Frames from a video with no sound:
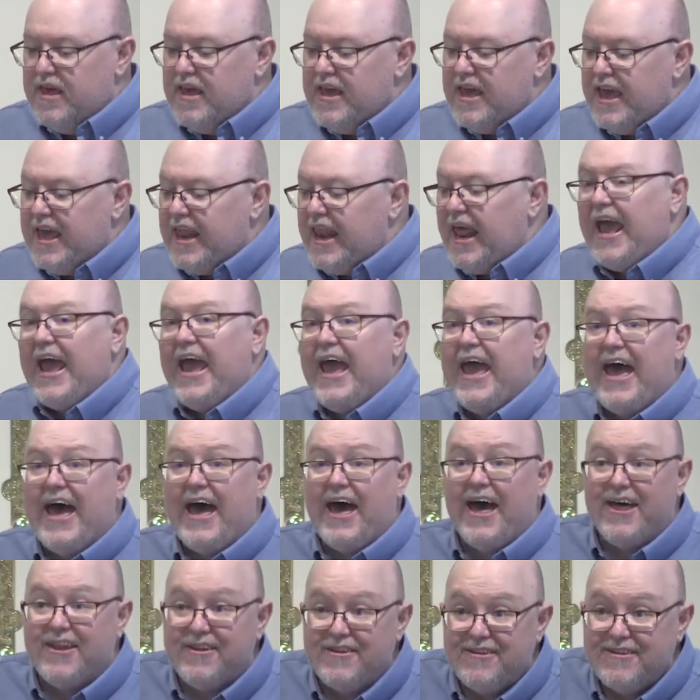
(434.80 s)
It
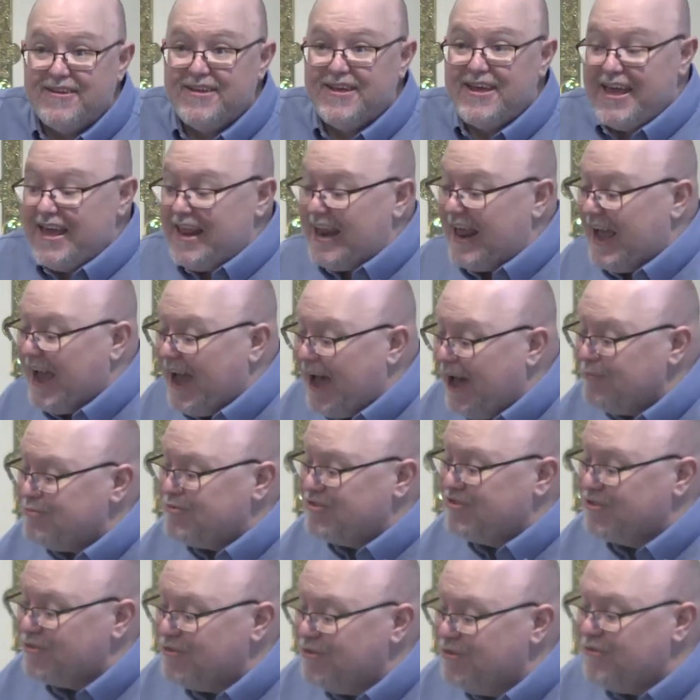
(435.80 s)

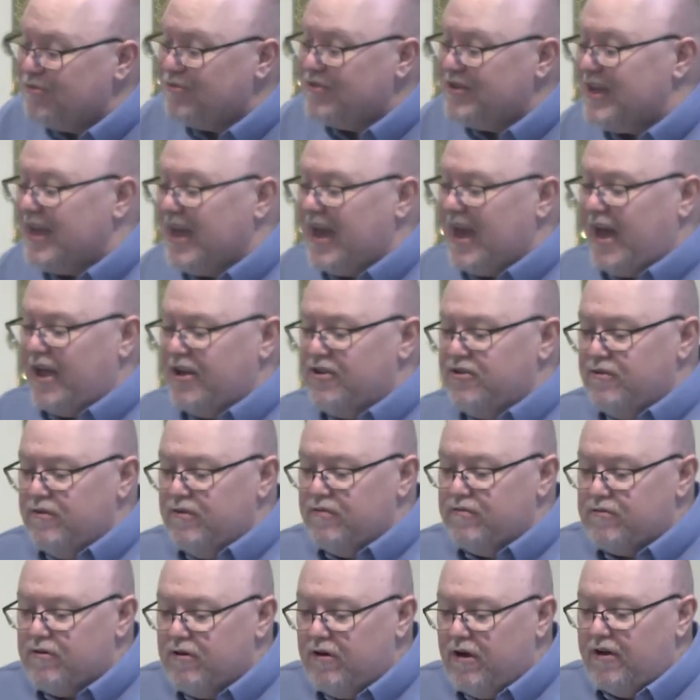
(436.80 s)
absolutely had to
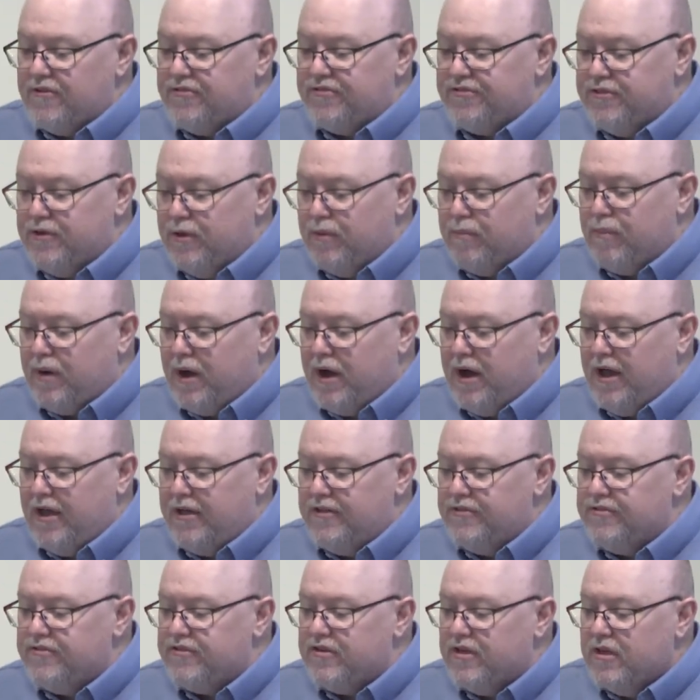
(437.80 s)
have crossed their
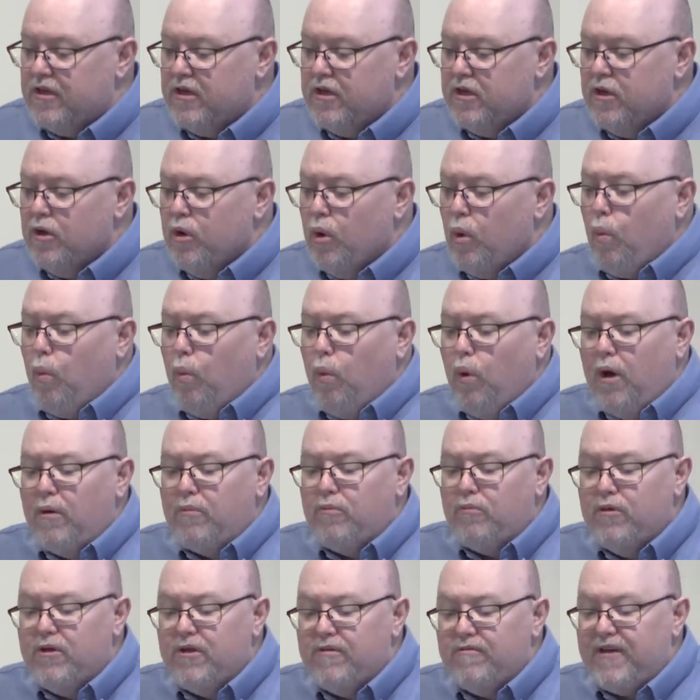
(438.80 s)
minds. What
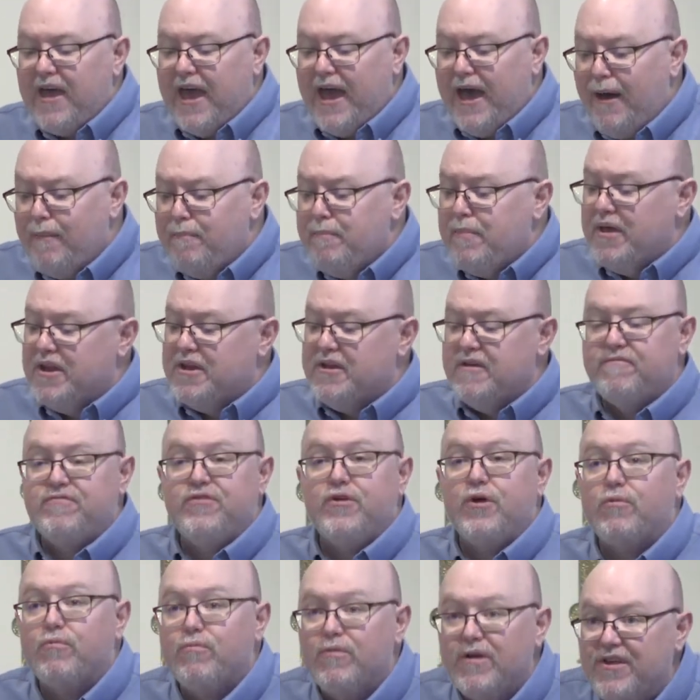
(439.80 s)
would have happened if
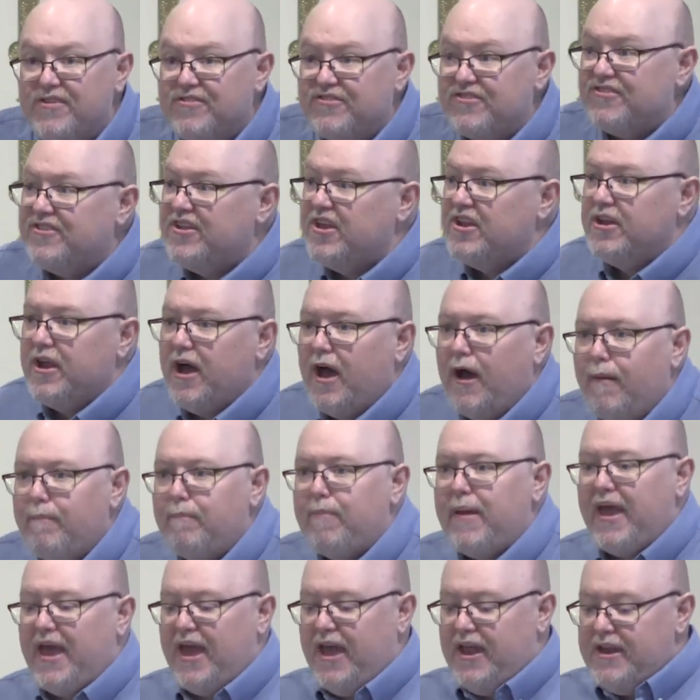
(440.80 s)
their risks had not
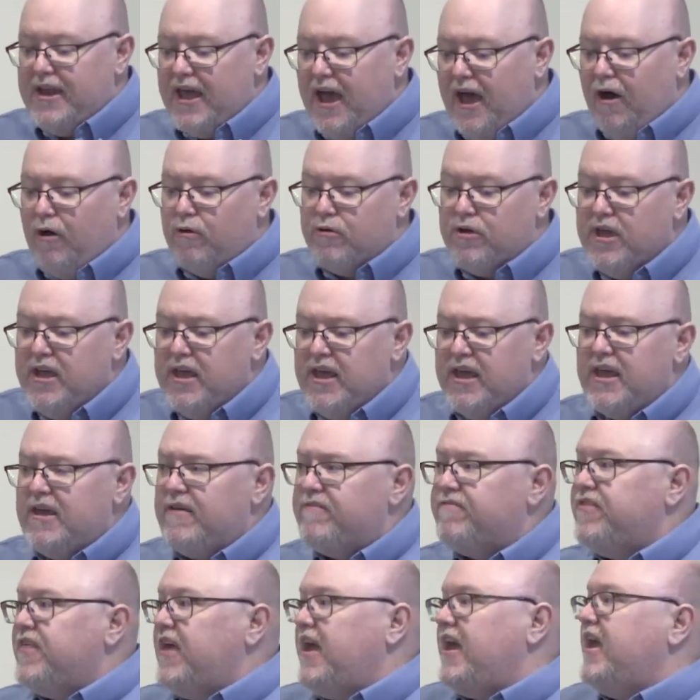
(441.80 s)
panned out,
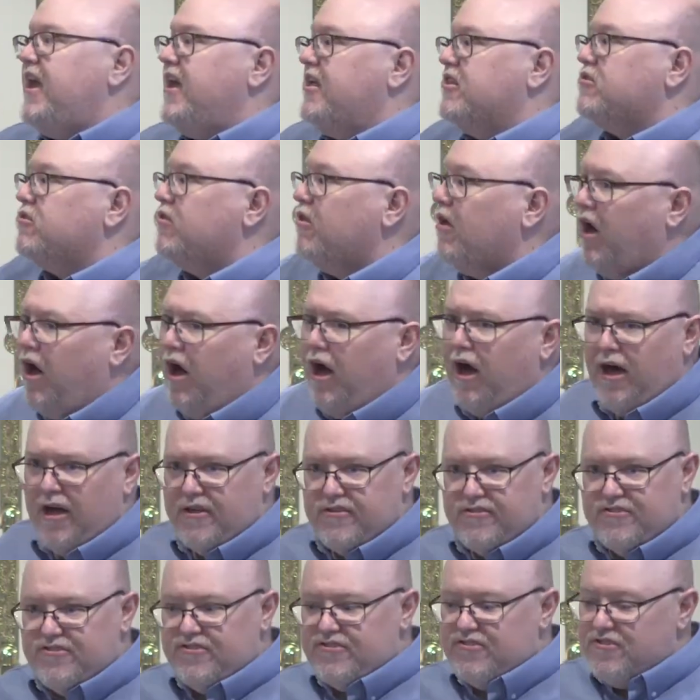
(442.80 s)
if they had
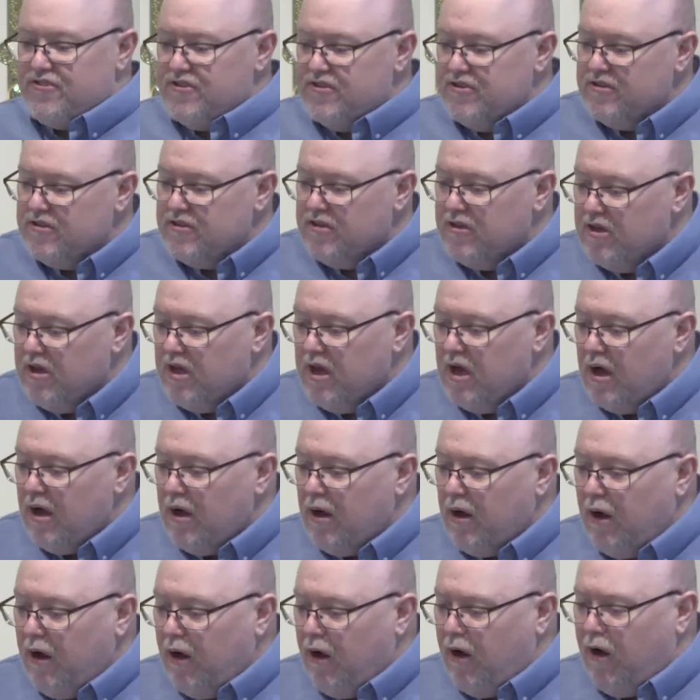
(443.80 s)
lost
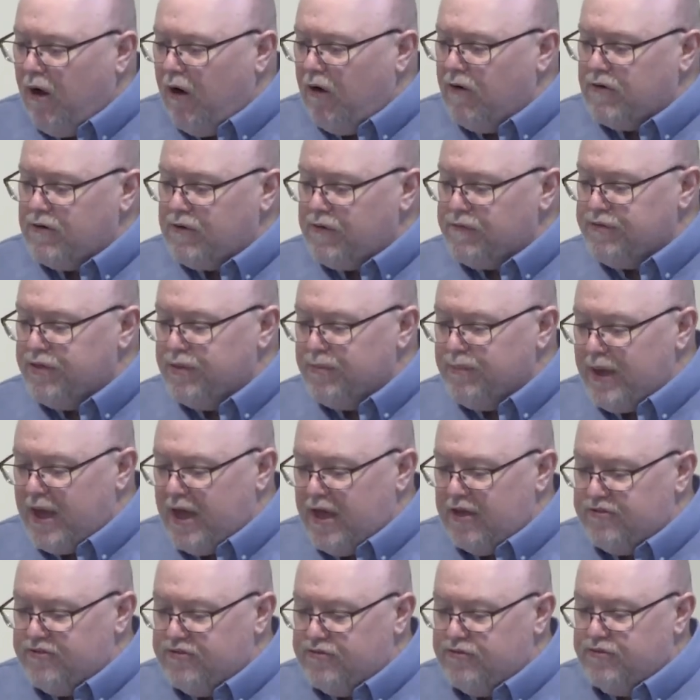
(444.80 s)
all of the
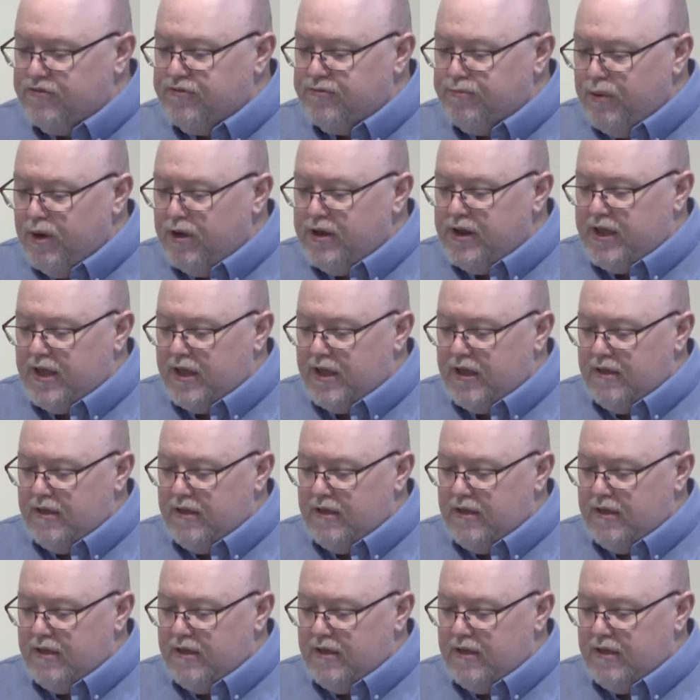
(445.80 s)
master's money?